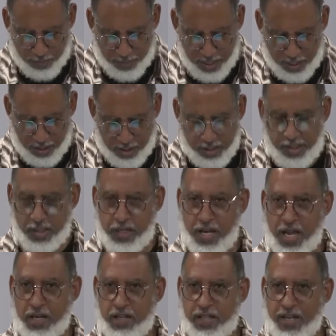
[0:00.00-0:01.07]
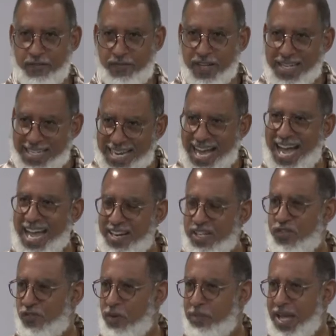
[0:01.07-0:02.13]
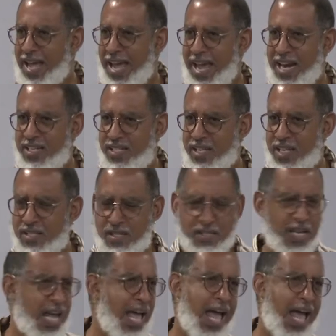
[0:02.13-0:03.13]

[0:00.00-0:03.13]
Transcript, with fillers: They're, look, they're looking for guidance from their ancestors.